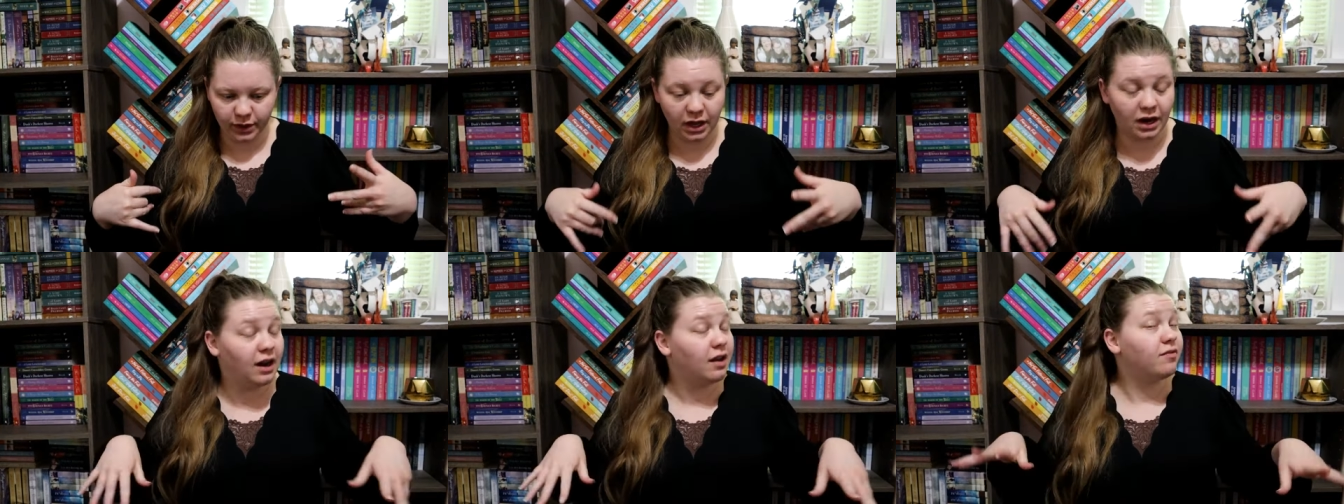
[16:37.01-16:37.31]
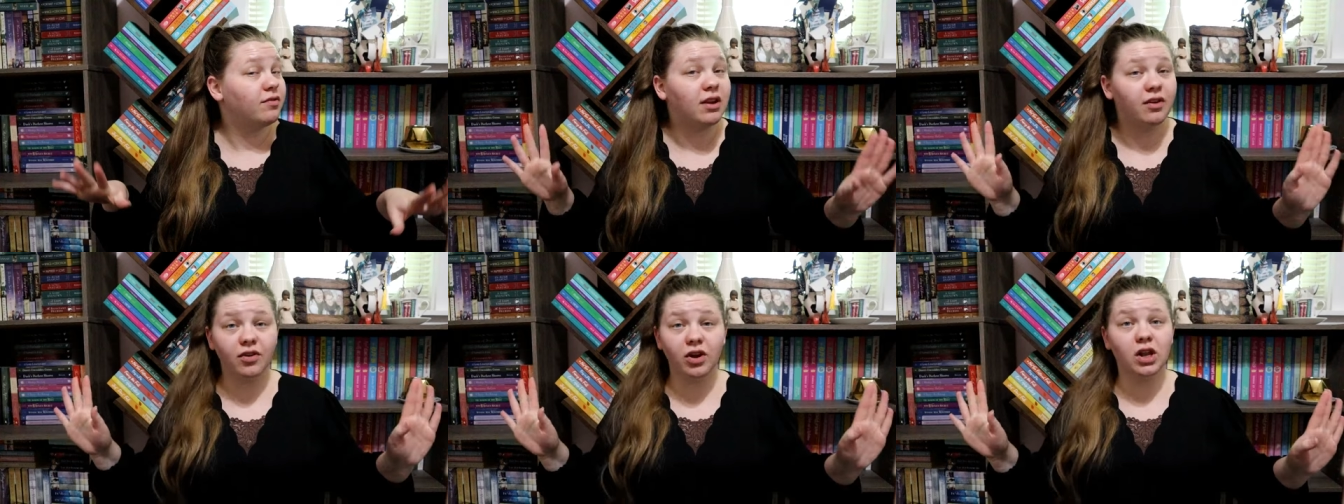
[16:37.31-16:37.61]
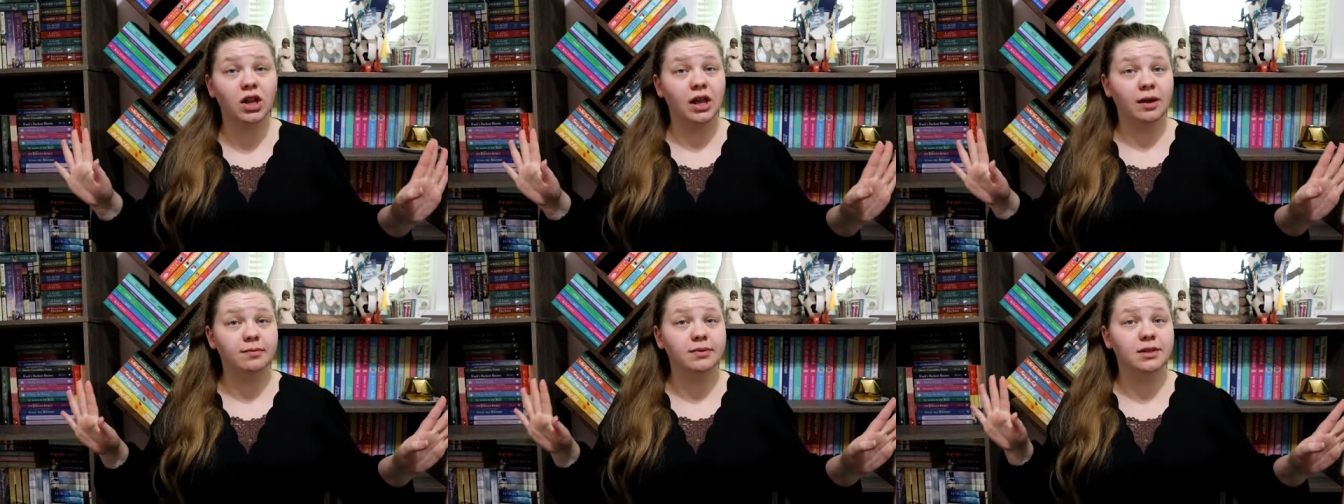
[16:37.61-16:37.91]
And I've never
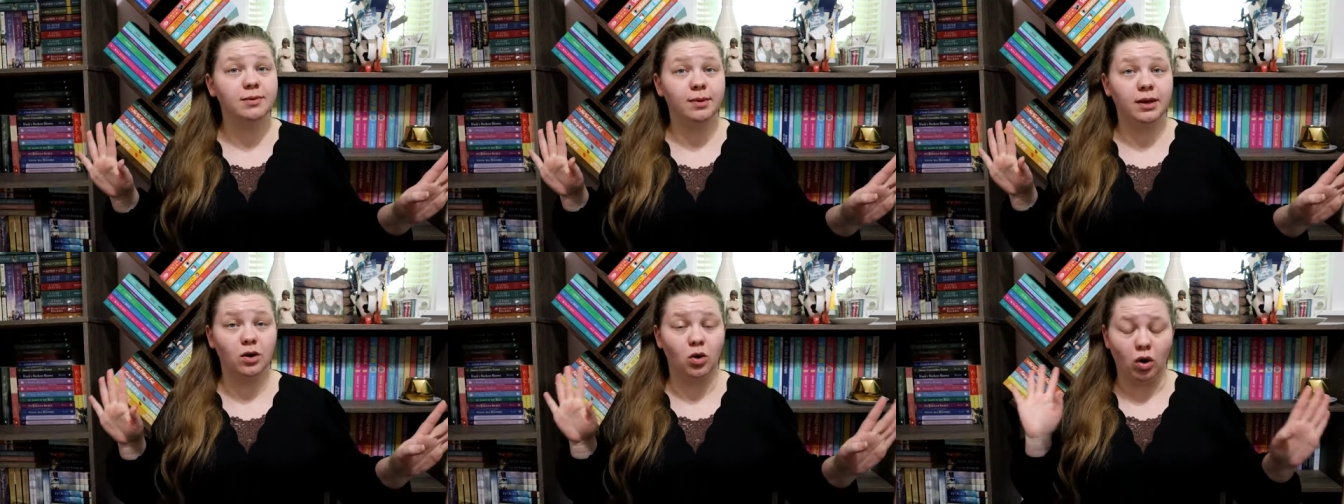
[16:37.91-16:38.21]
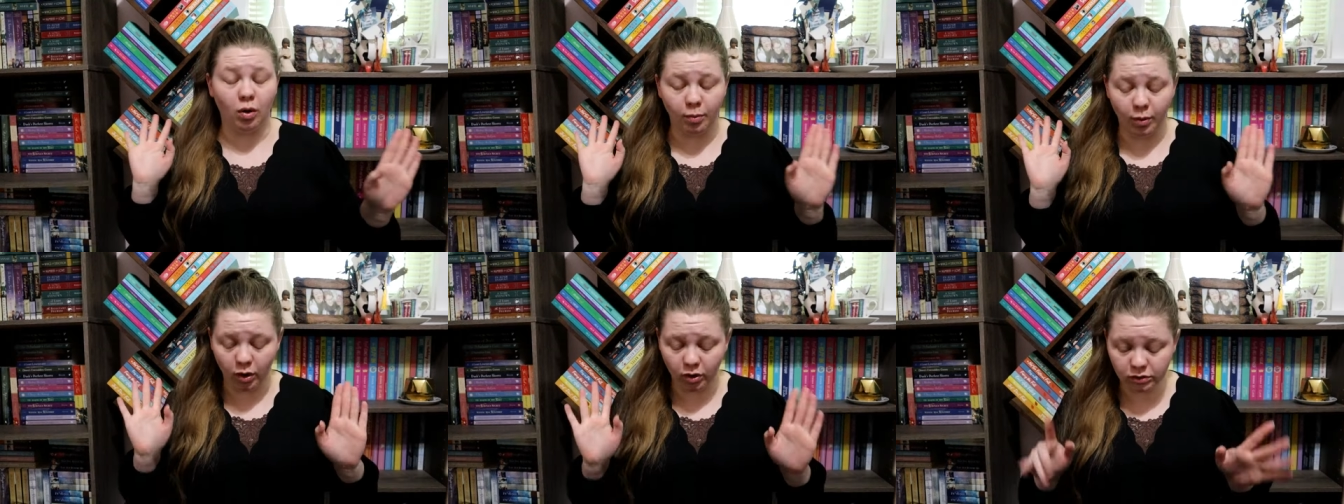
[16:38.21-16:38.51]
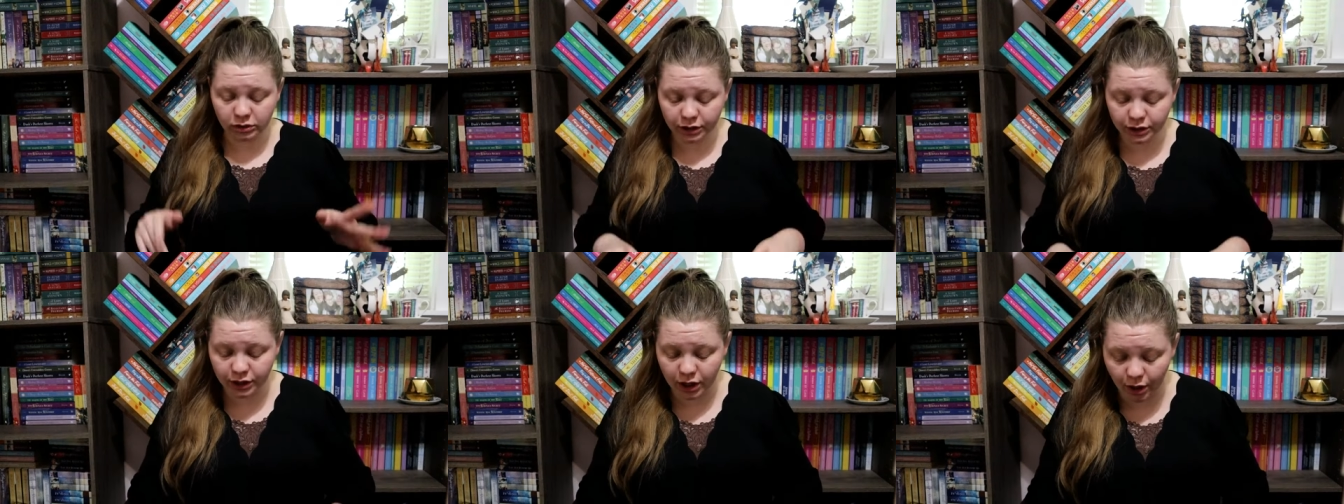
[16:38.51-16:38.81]
claimed to be
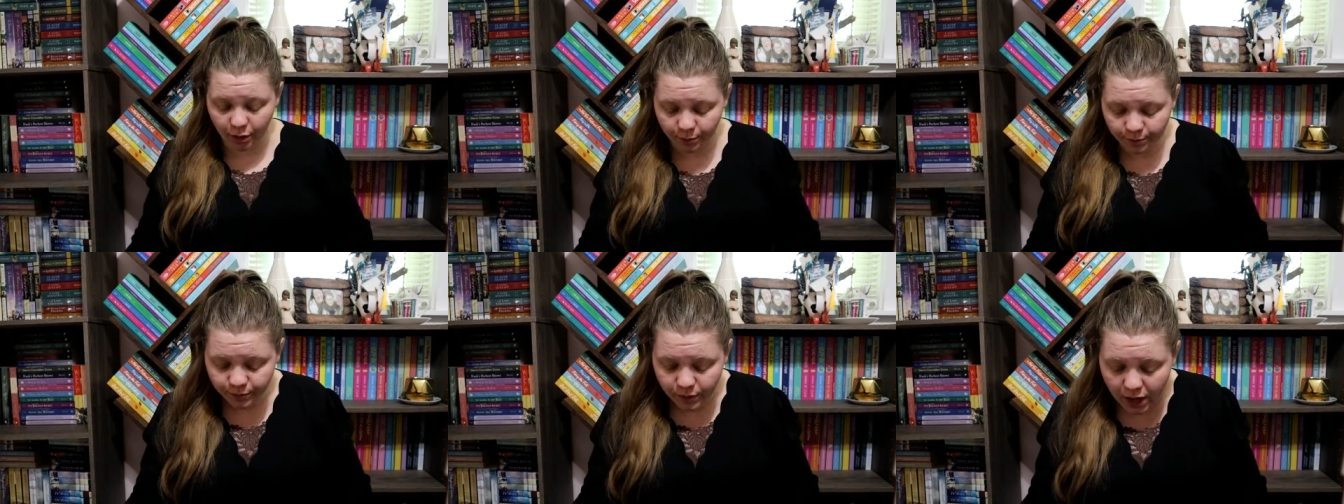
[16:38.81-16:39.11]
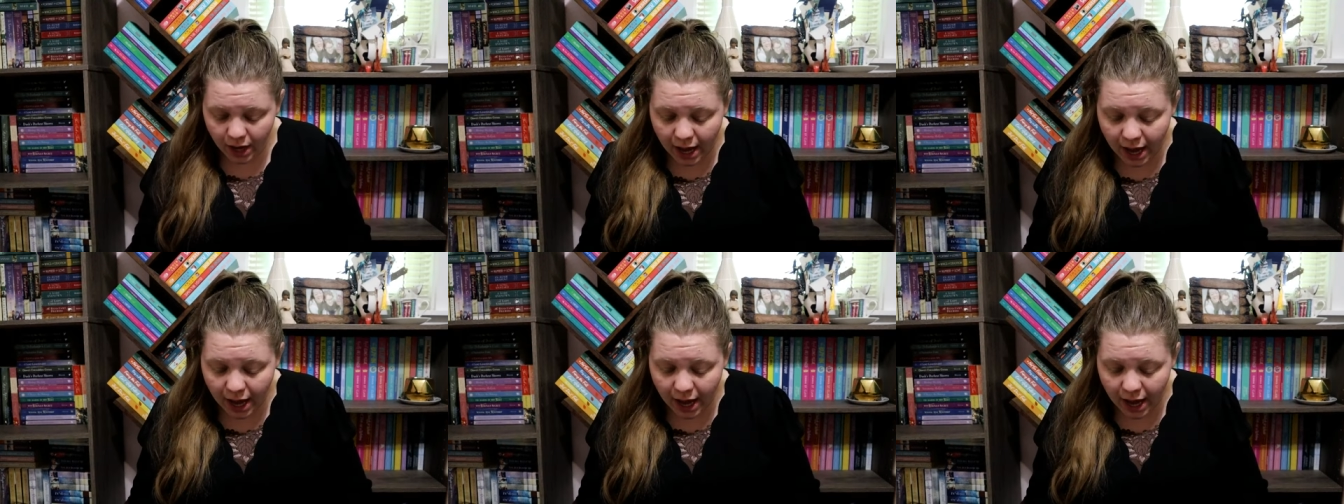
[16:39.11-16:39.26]
normal. So